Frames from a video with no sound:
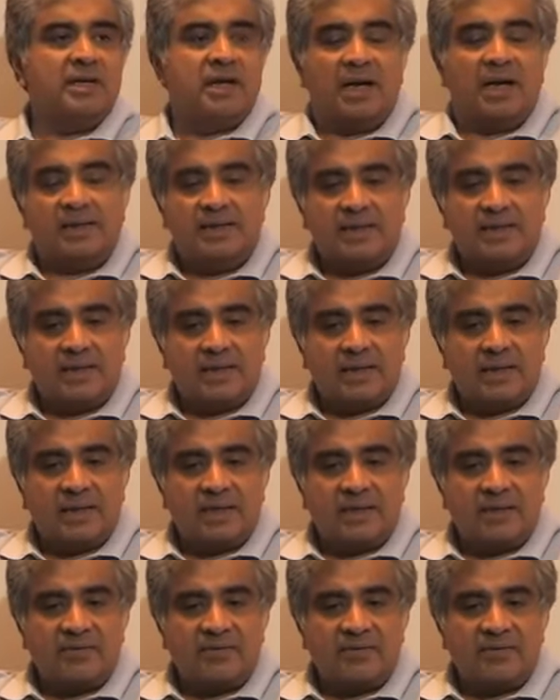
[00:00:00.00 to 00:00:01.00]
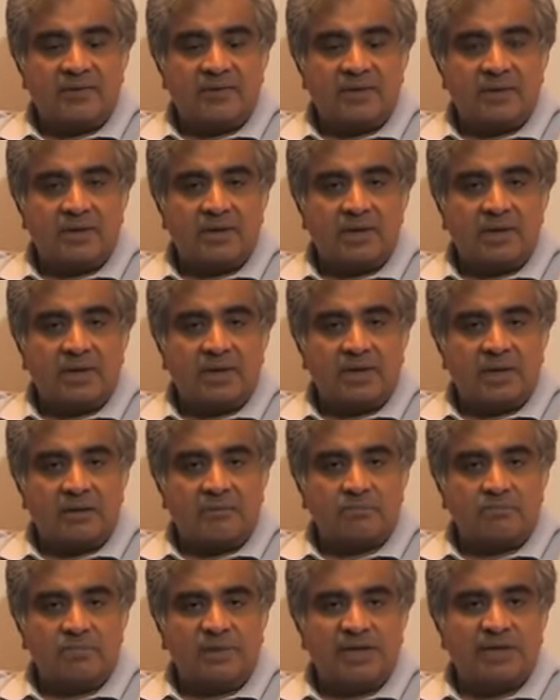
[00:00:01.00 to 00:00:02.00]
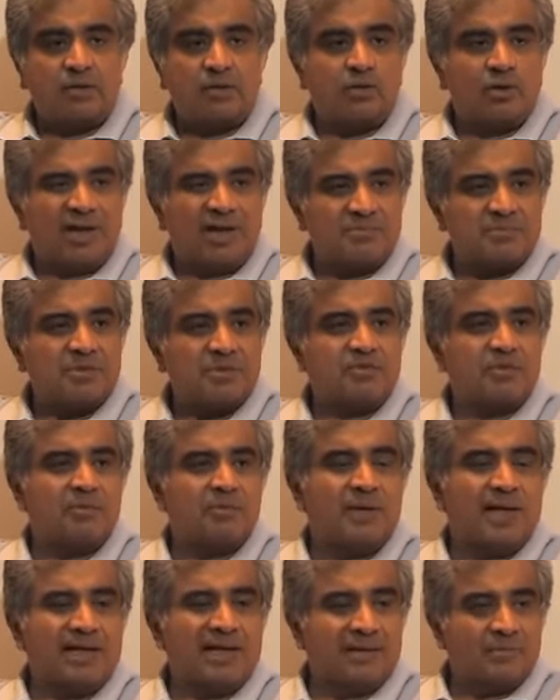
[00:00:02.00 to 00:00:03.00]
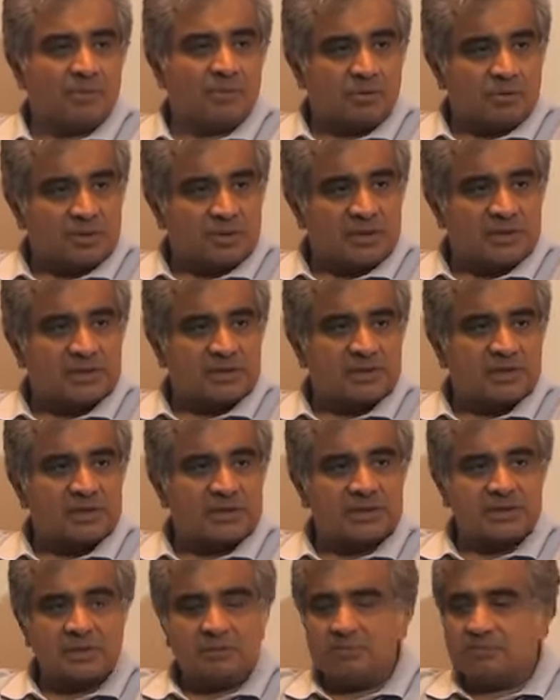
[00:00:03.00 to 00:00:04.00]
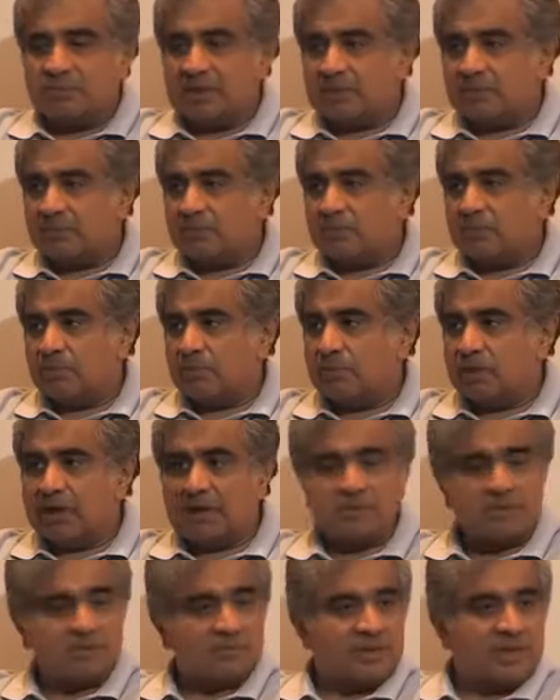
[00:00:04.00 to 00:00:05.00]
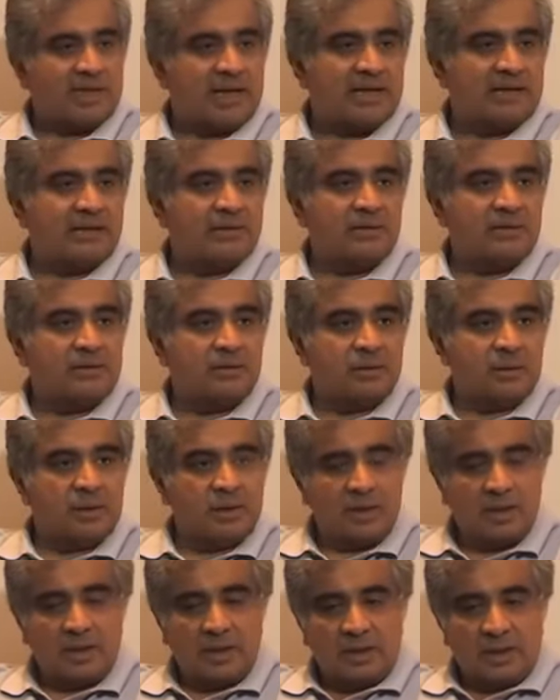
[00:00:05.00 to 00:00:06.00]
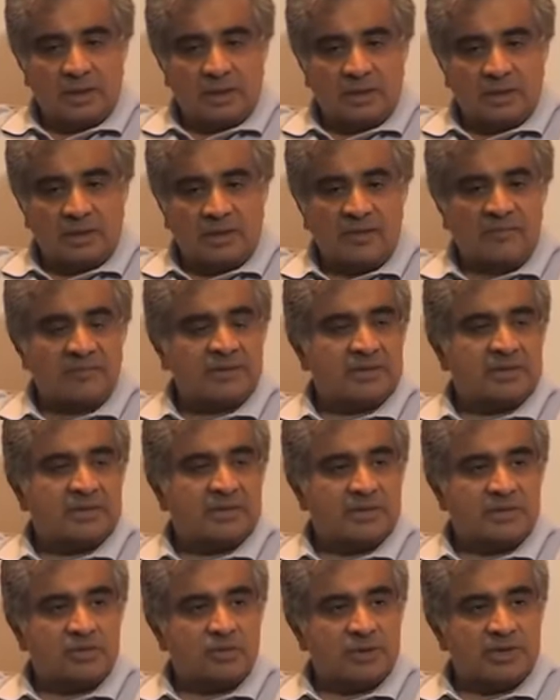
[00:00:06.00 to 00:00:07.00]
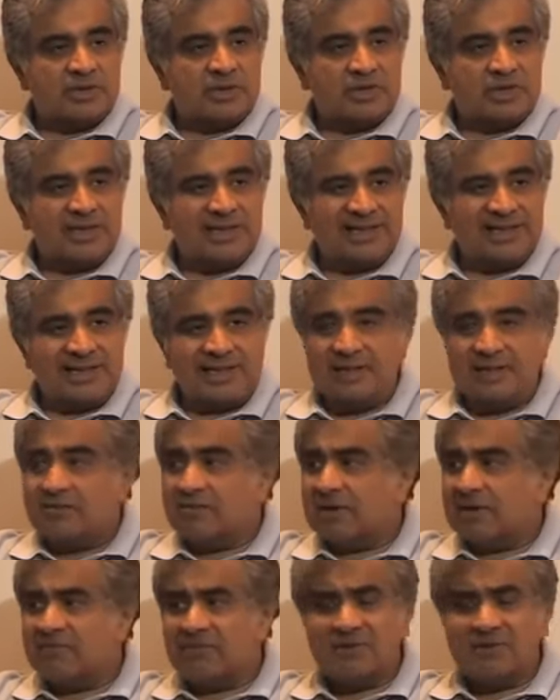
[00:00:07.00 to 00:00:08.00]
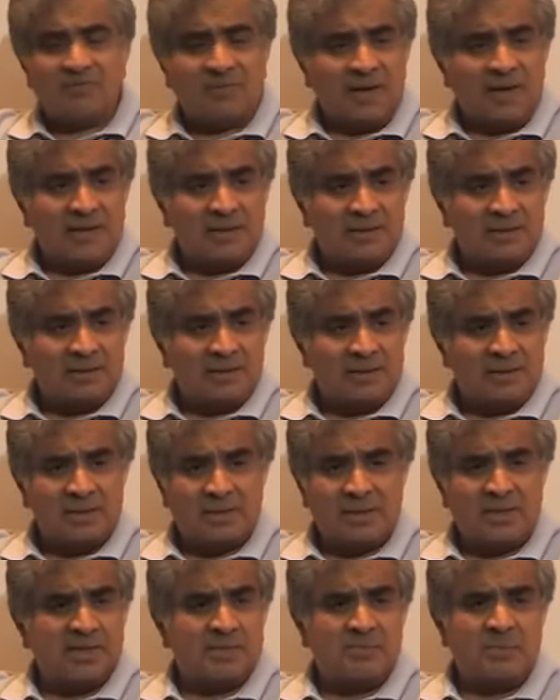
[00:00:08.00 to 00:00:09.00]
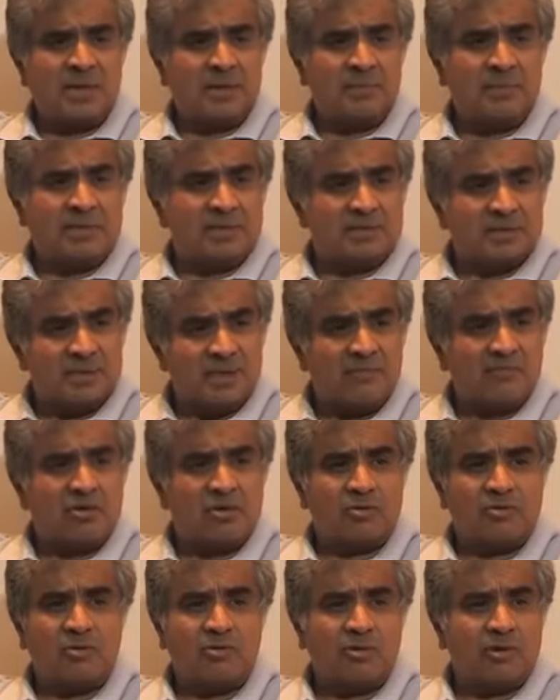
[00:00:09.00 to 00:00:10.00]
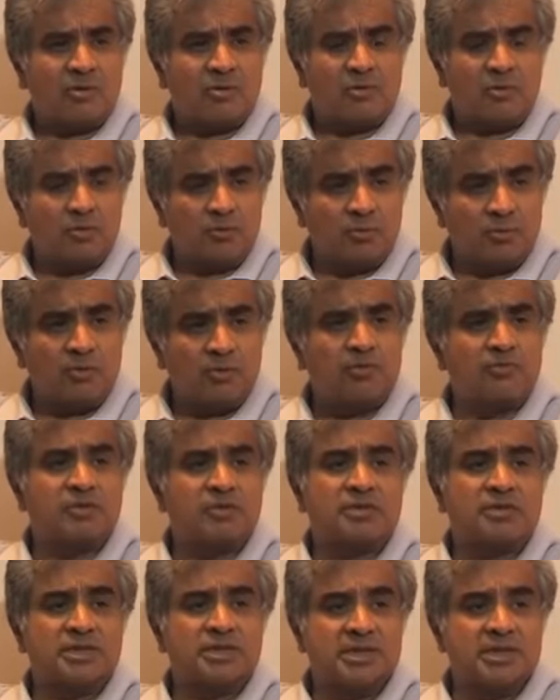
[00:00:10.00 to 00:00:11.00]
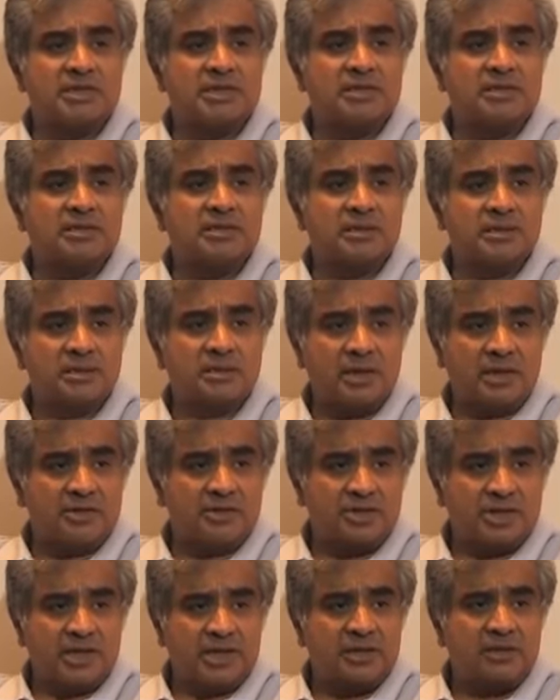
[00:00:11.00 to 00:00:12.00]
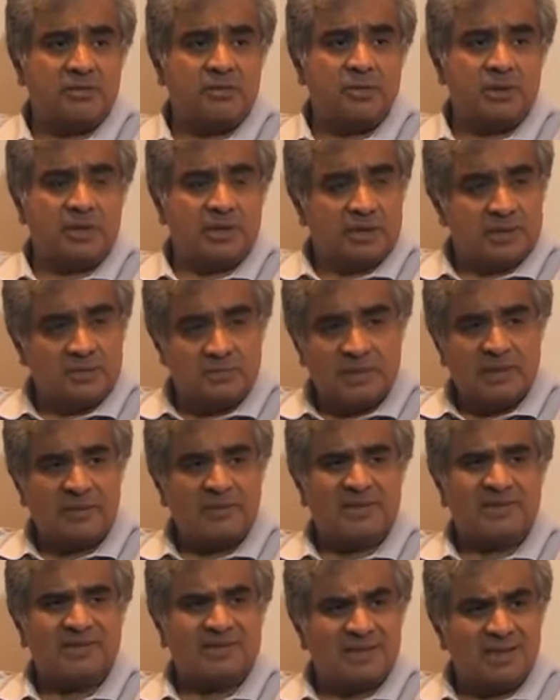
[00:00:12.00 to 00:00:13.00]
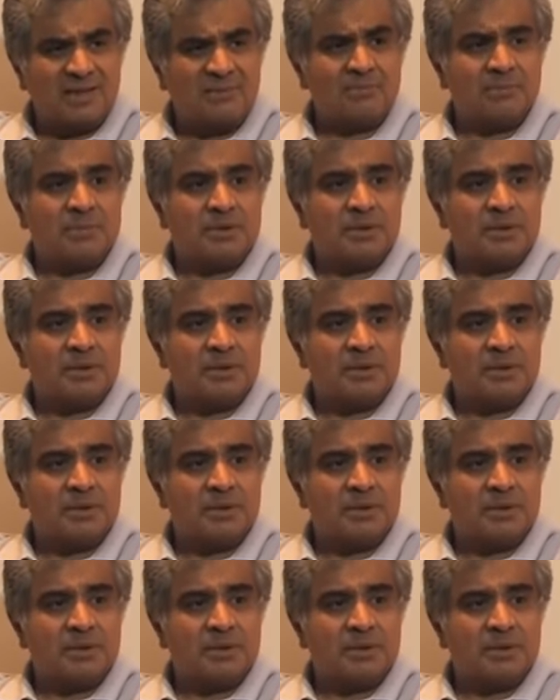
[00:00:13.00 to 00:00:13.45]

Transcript: I think it is a complete collapse of the planning process. It's complete collapse of the land governance situation in Delhi, why we find this city is becoming a slum. What was one of the most beautiful cities in the country and in the world is becoming a slum.